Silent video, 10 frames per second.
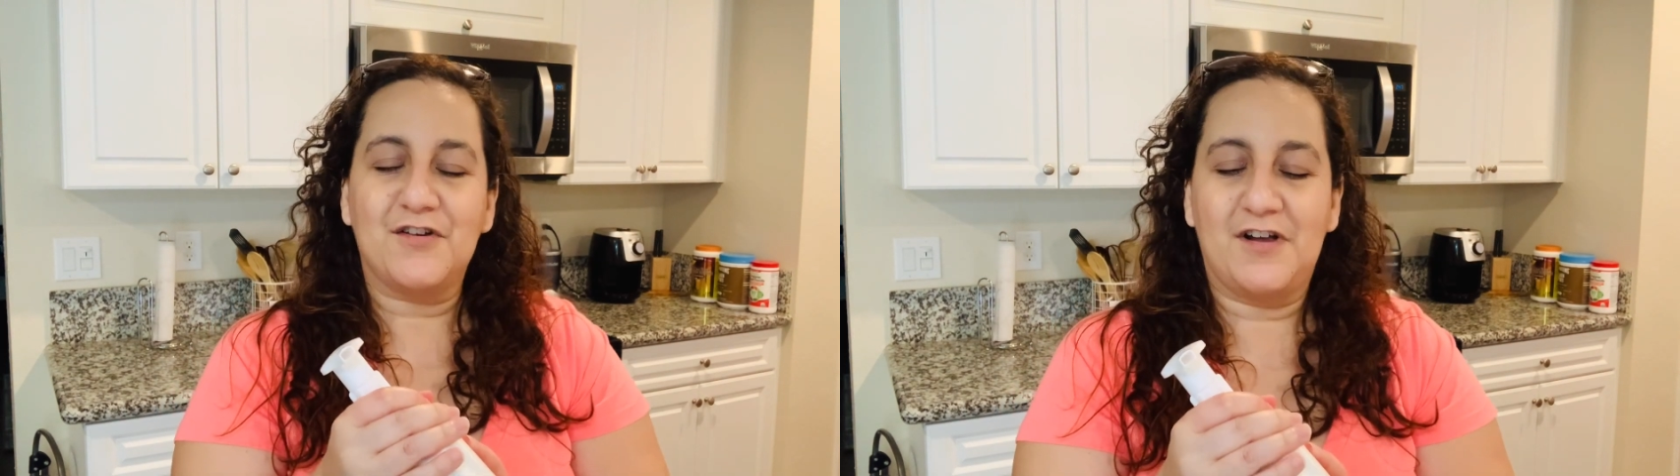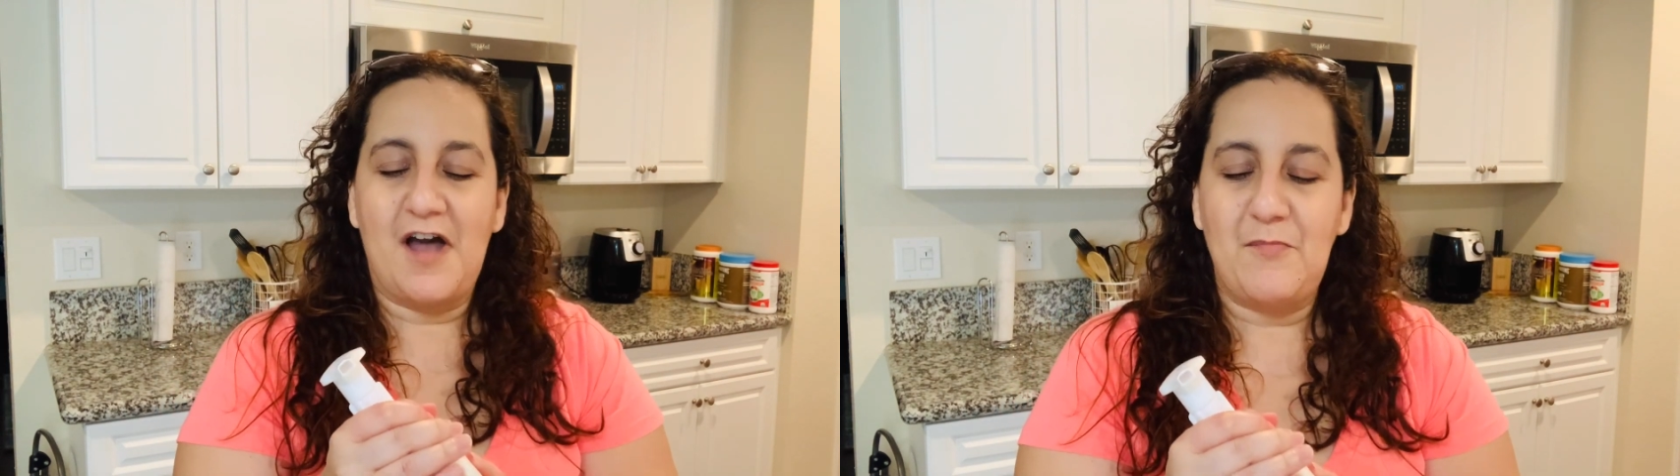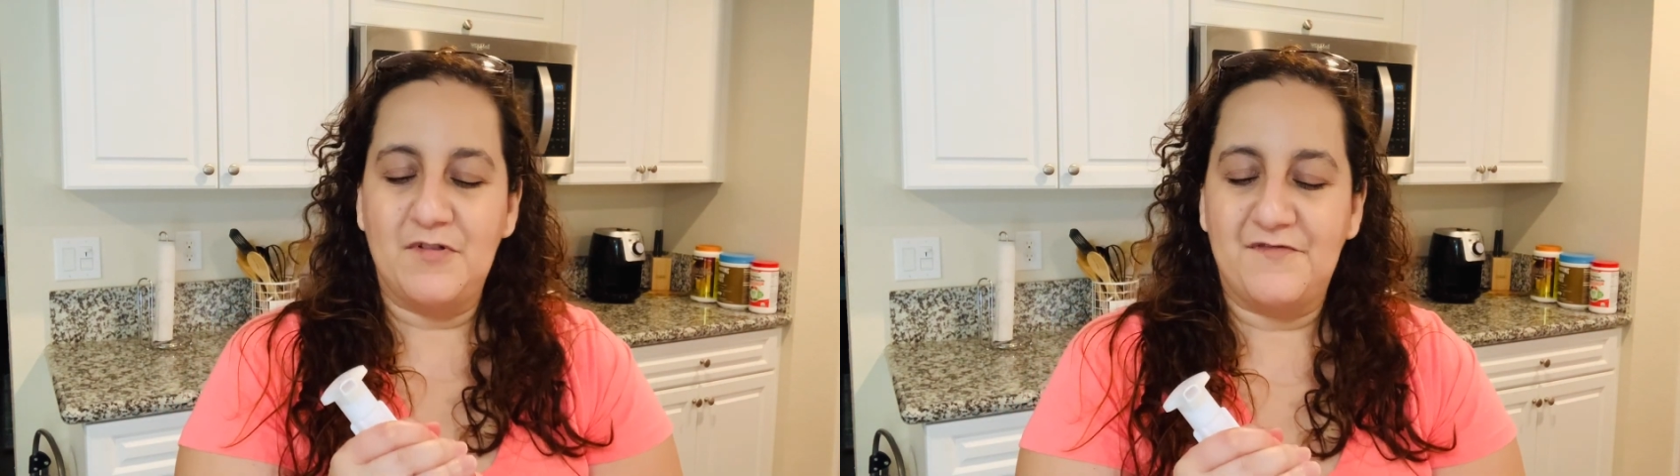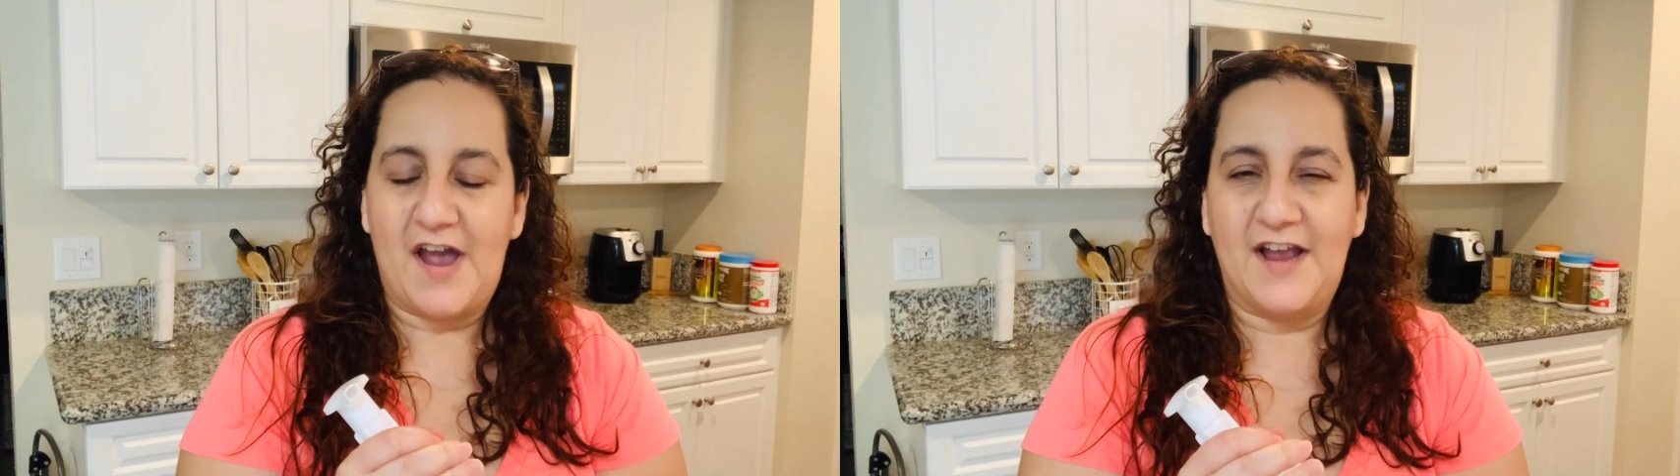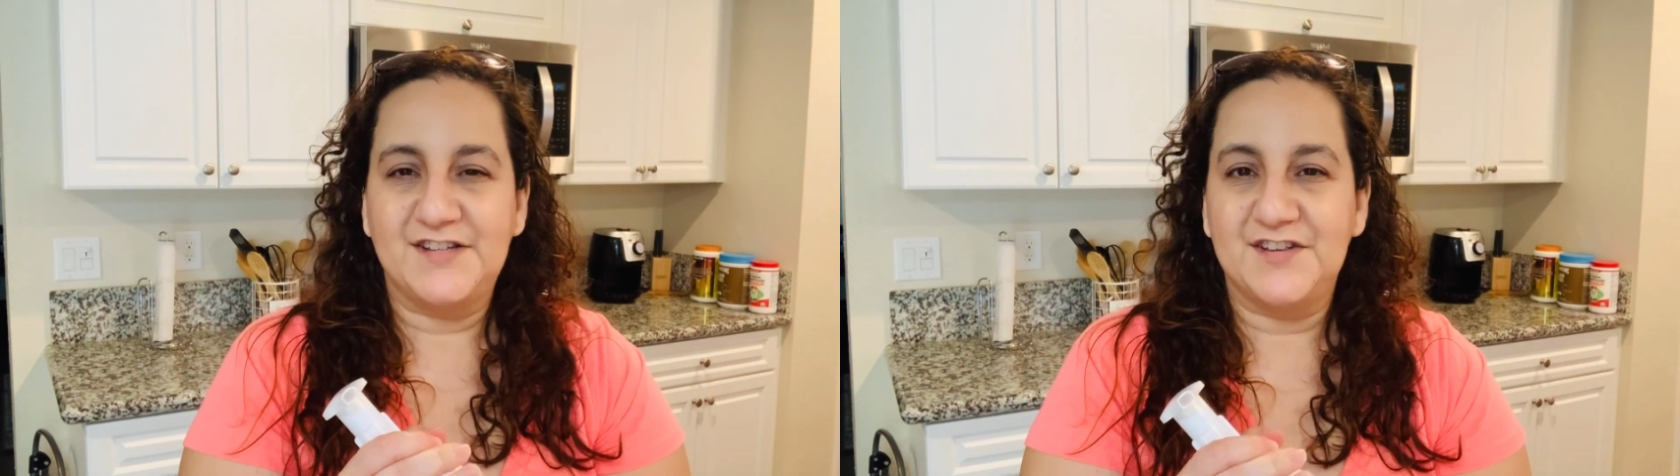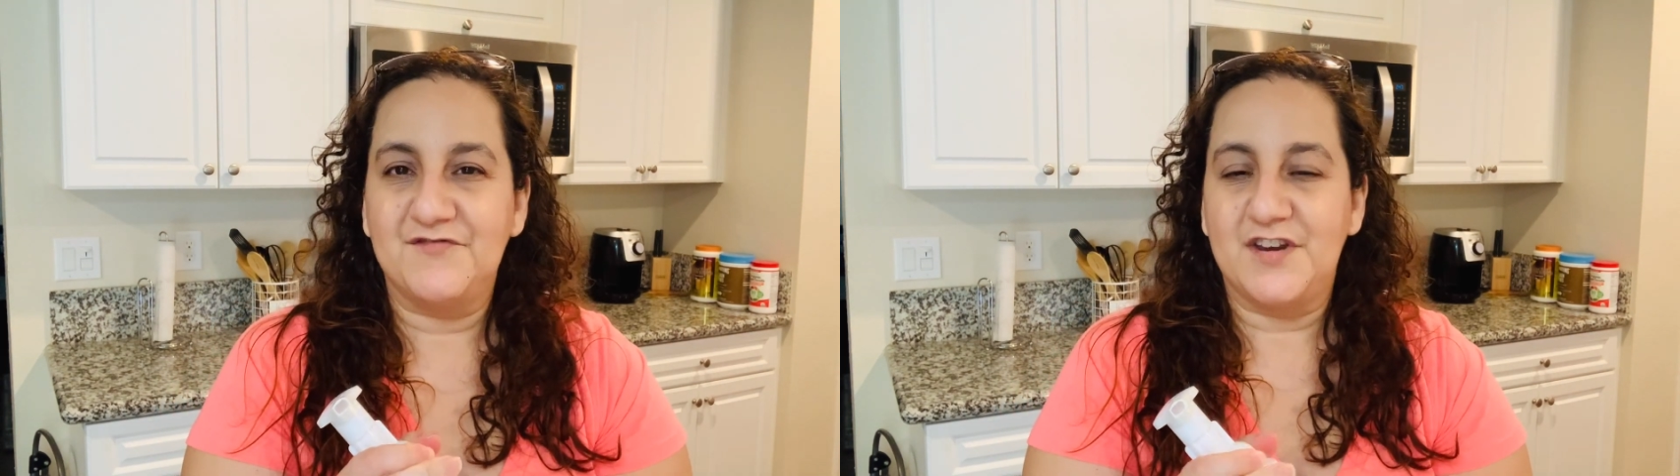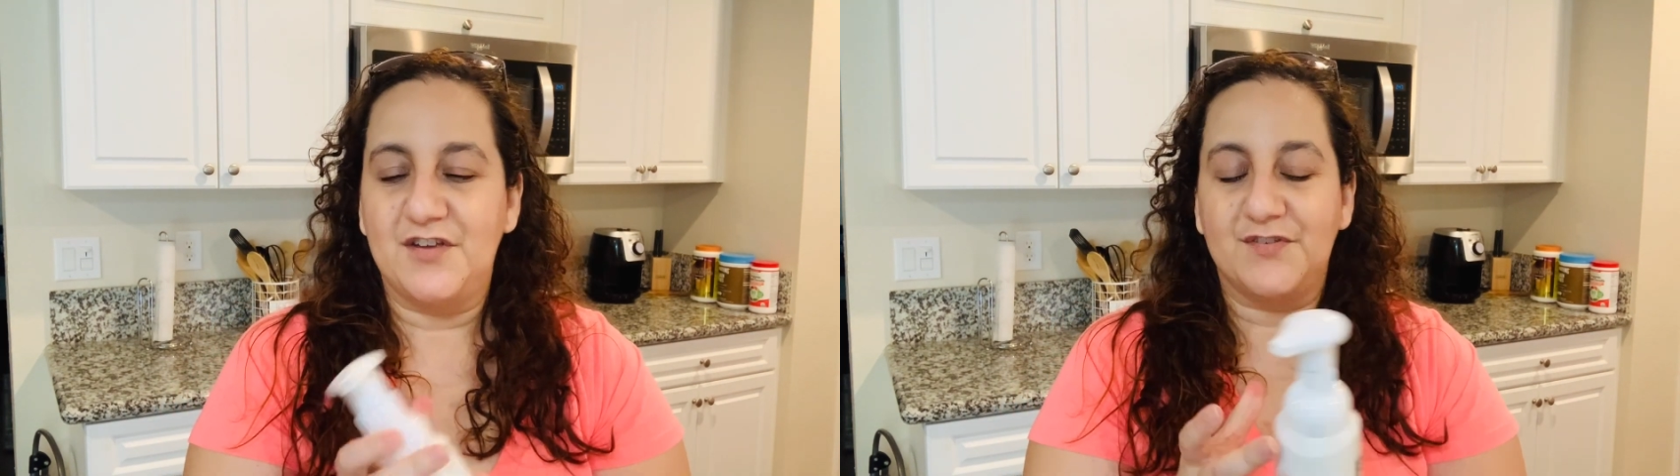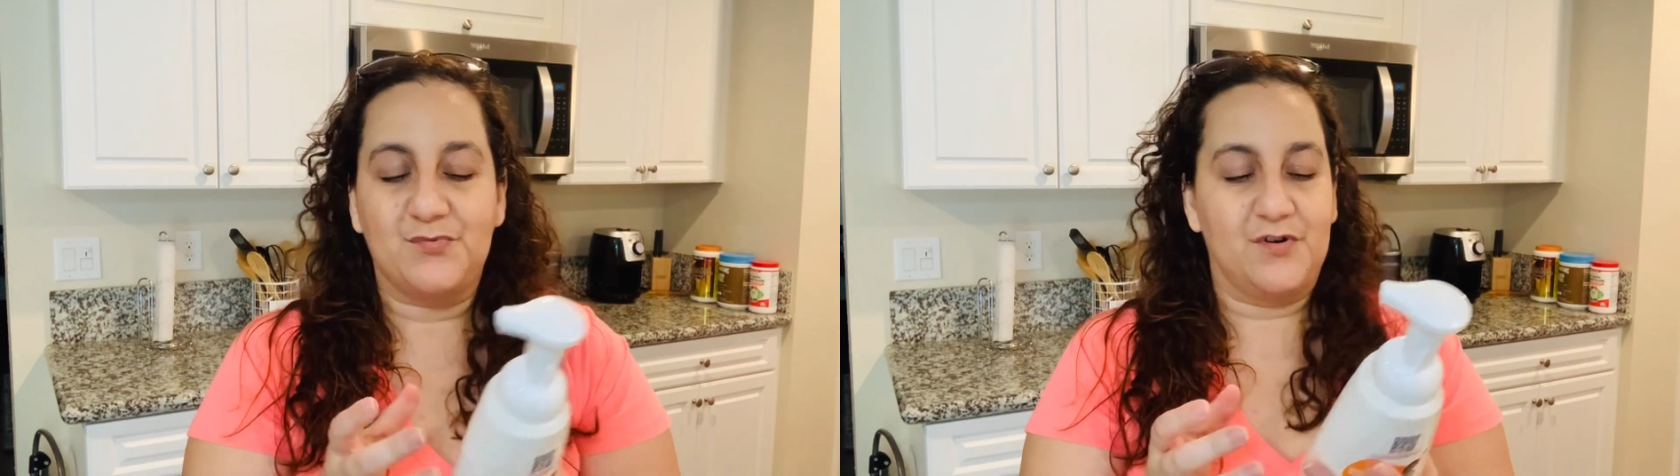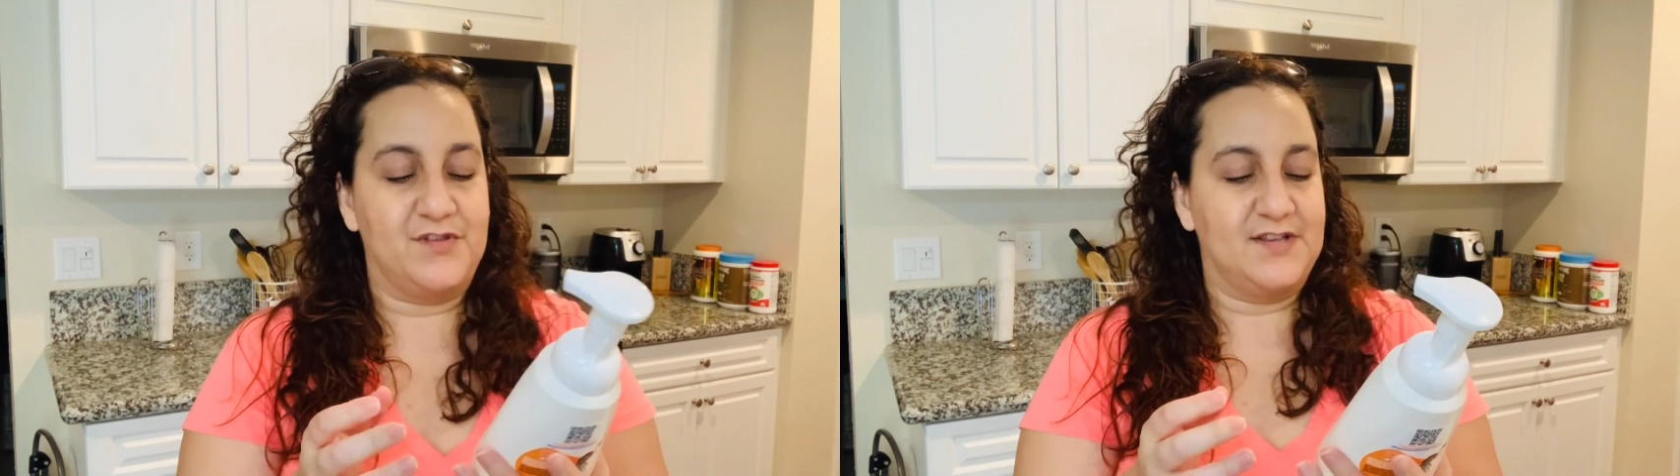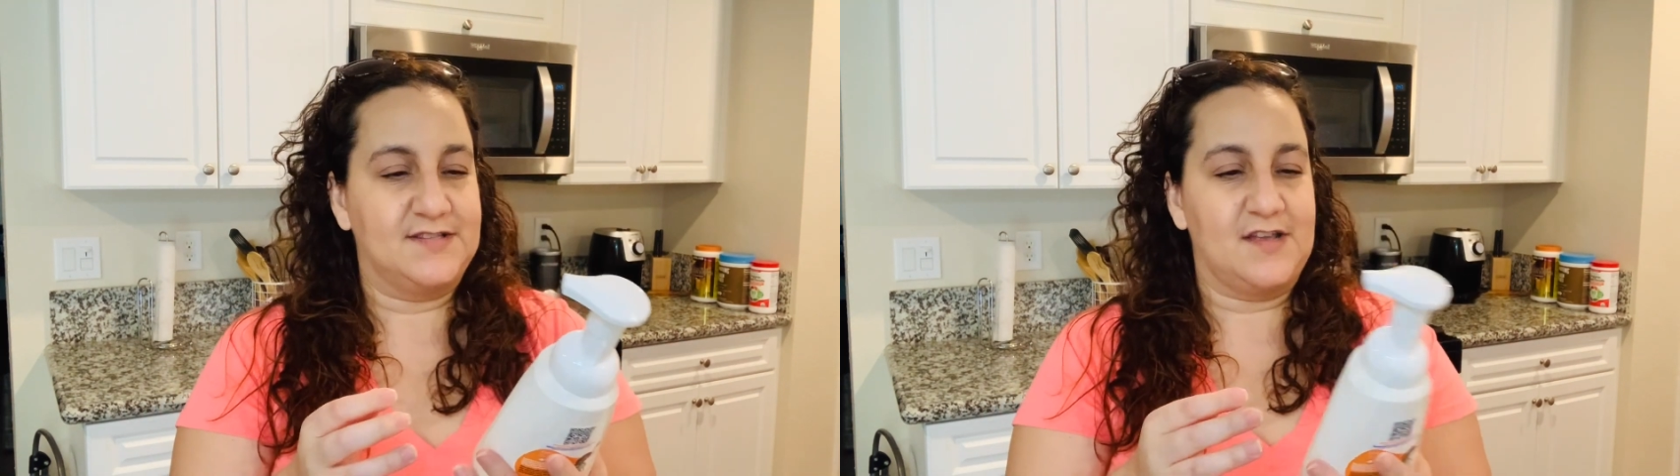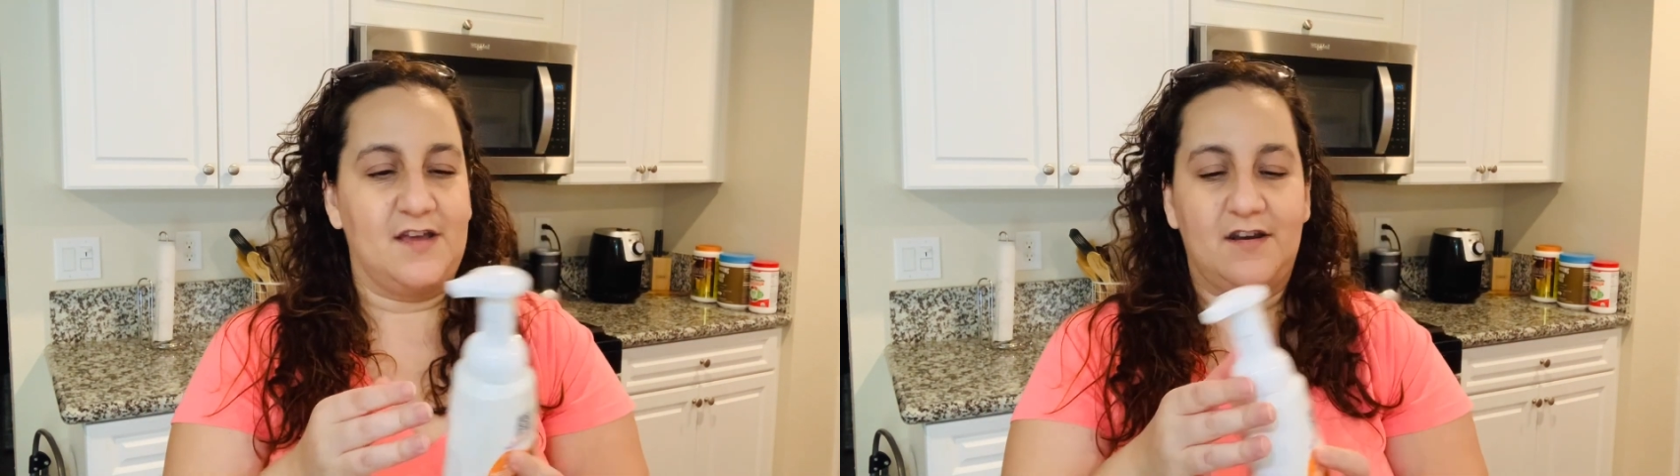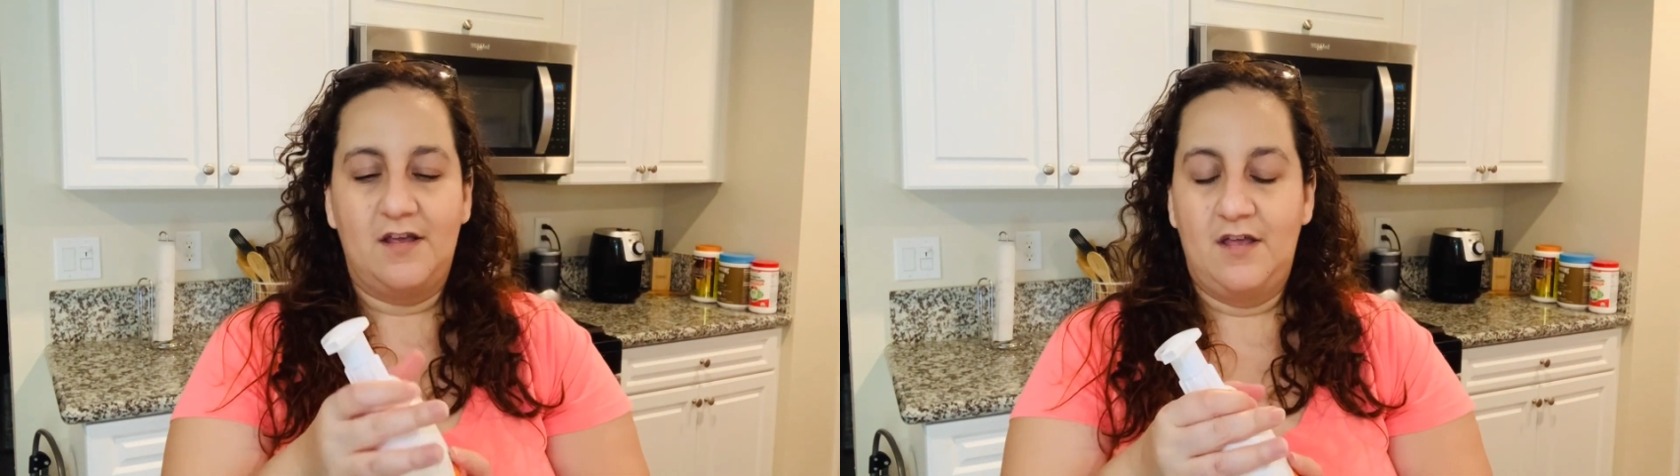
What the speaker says: couple of hygiene videos where they said